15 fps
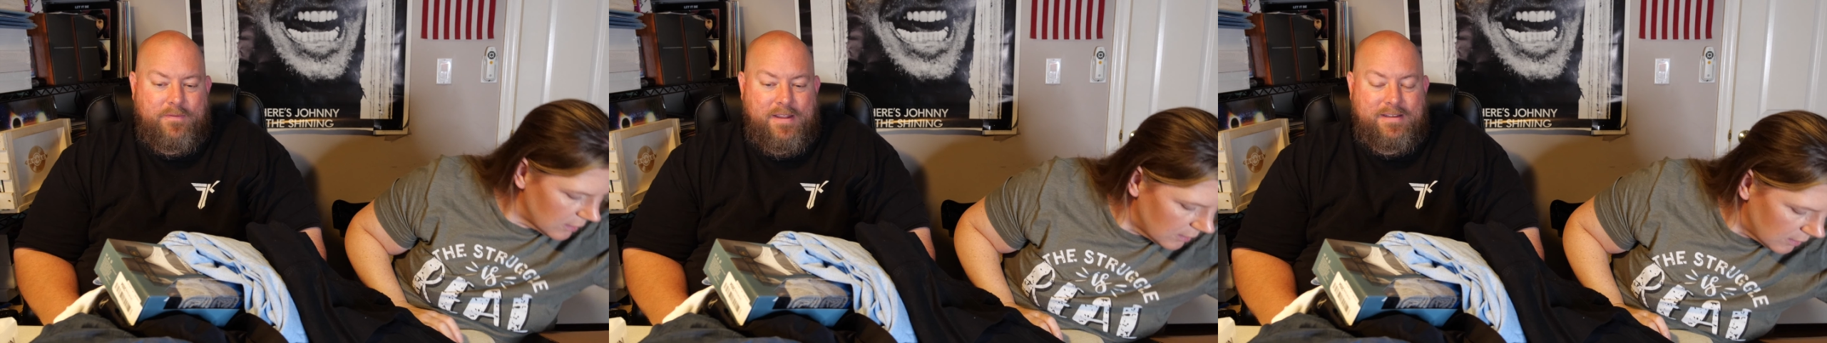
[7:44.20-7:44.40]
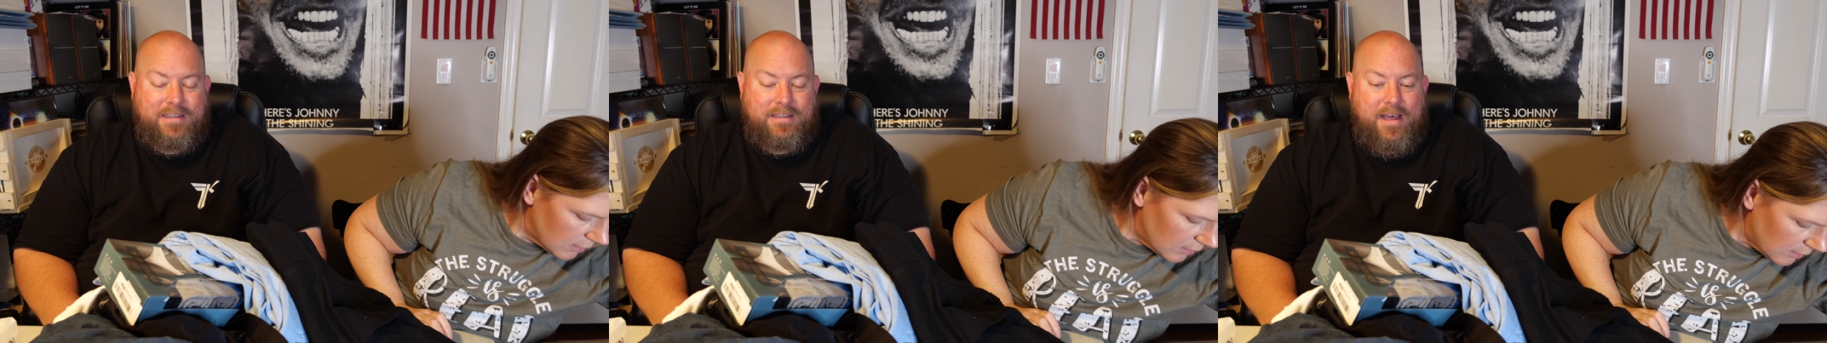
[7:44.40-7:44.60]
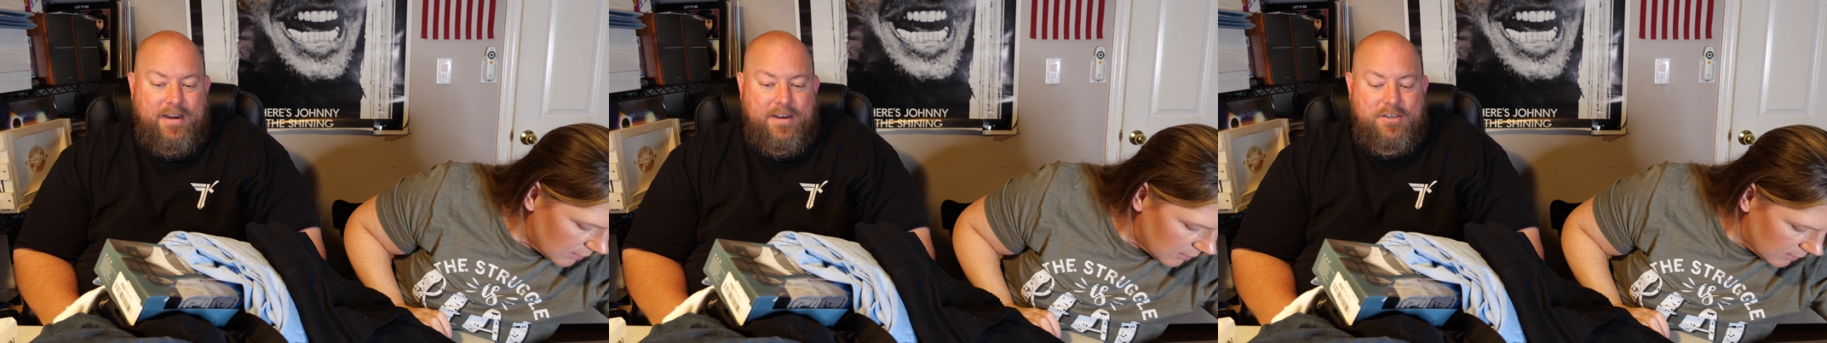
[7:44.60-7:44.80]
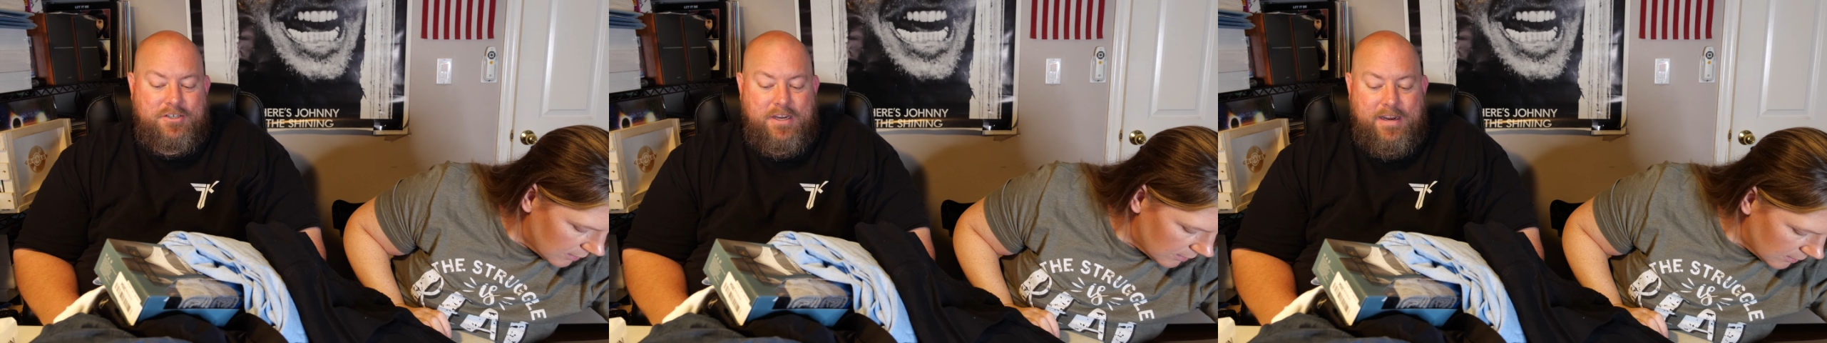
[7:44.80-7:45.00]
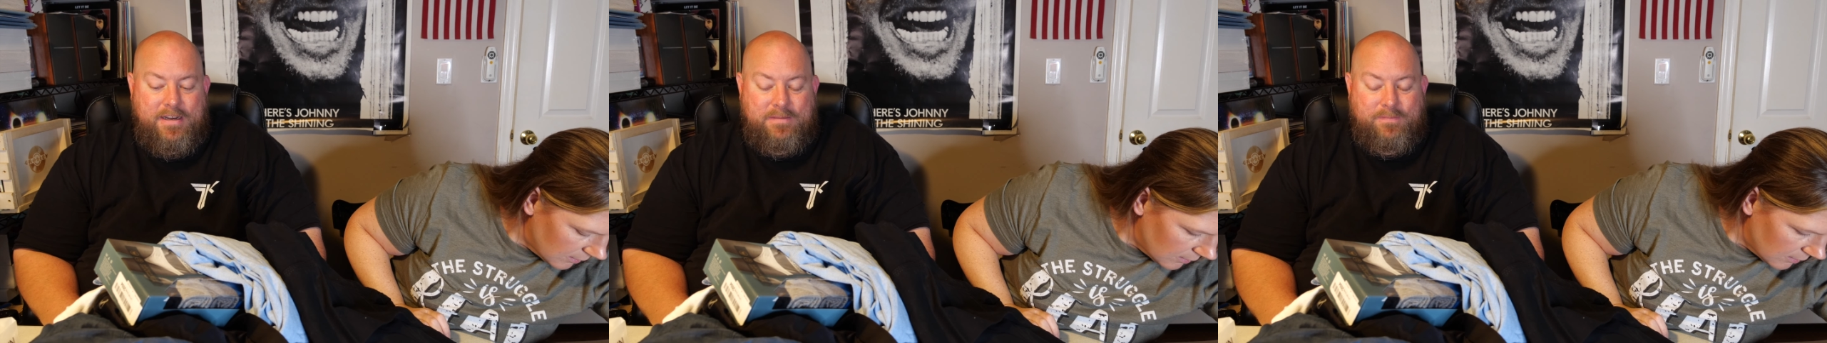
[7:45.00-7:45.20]
Speaker 1: It's a lot of
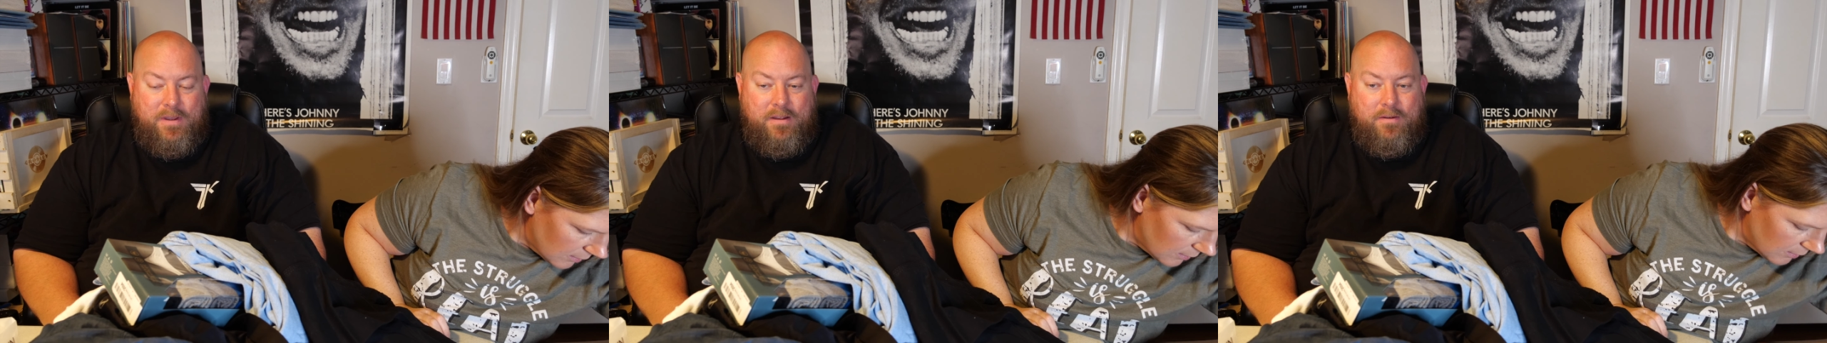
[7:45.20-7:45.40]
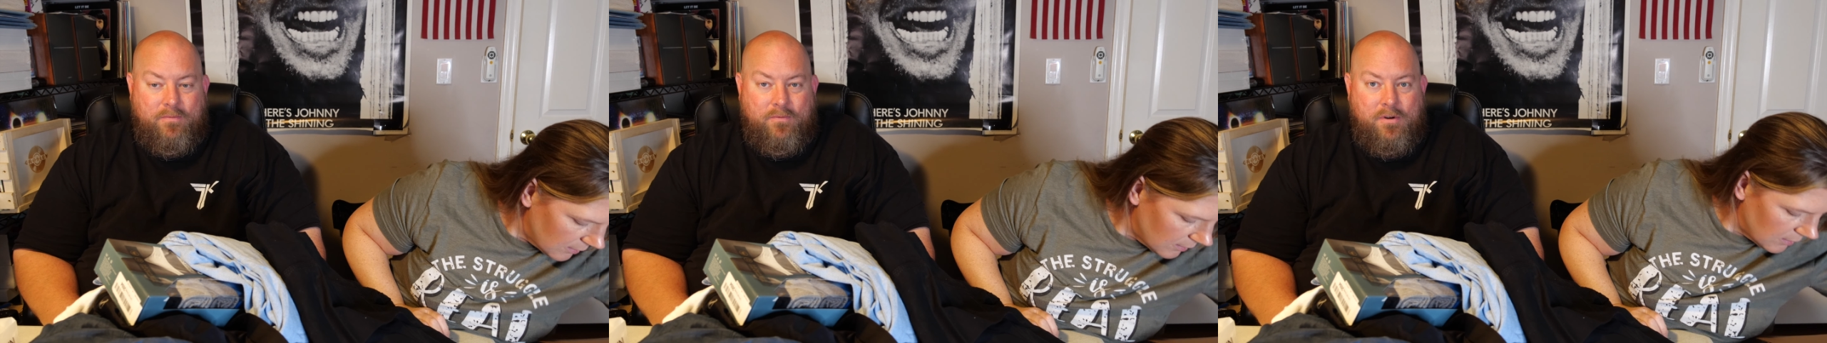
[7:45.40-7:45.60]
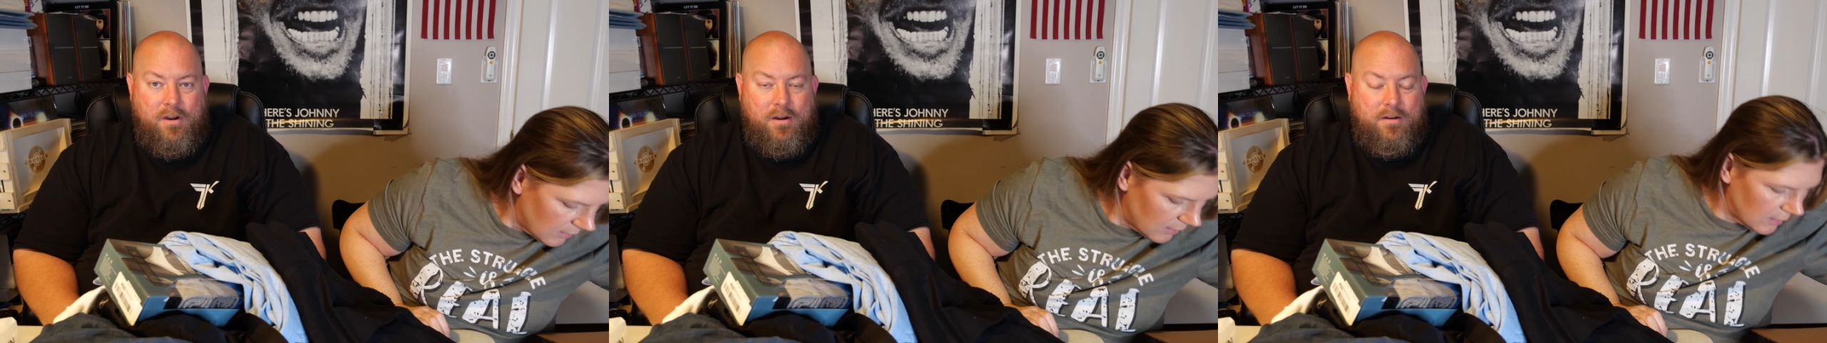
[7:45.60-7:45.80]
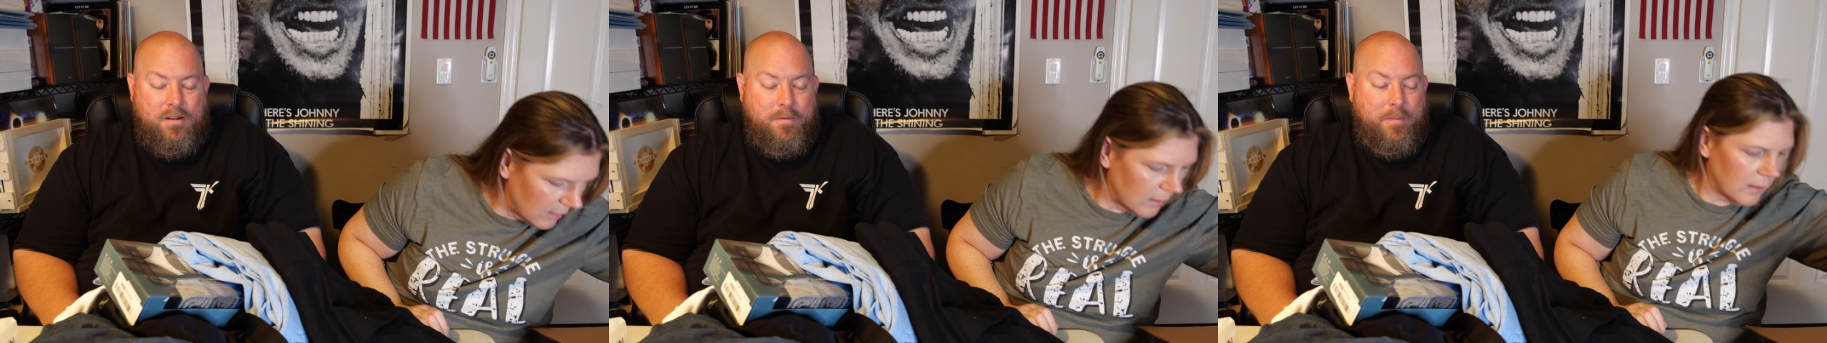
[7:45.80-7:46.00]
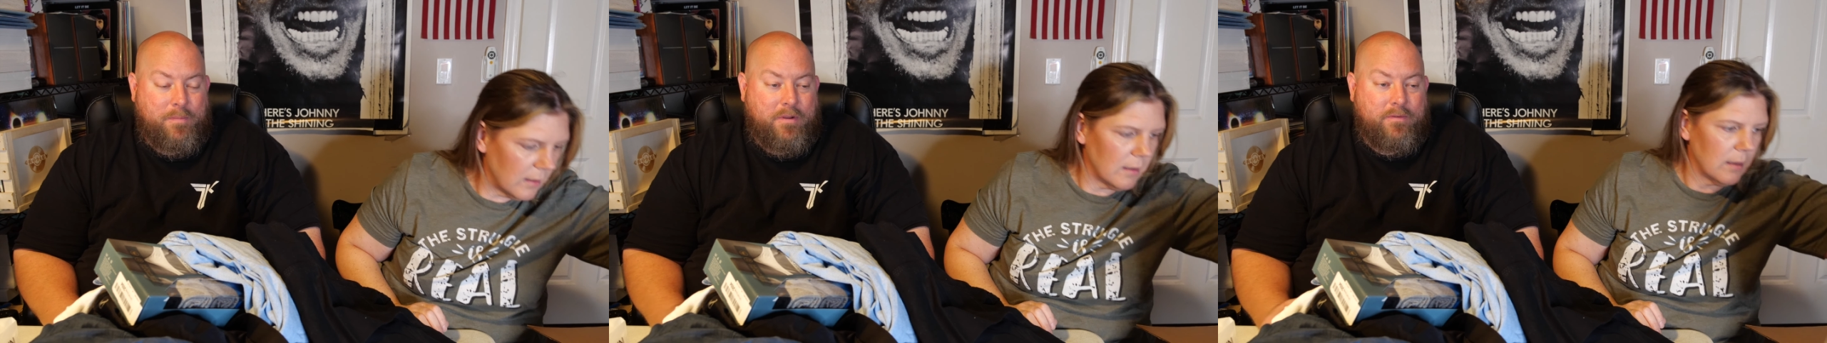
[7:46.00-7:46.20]
jeans, but we are coming
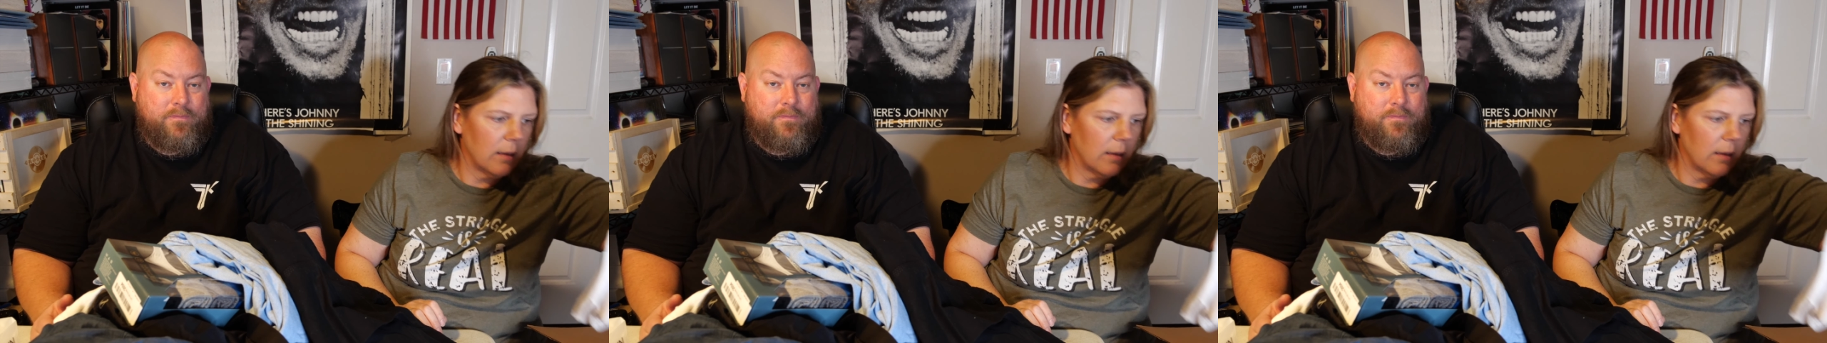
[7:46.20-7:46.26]
up on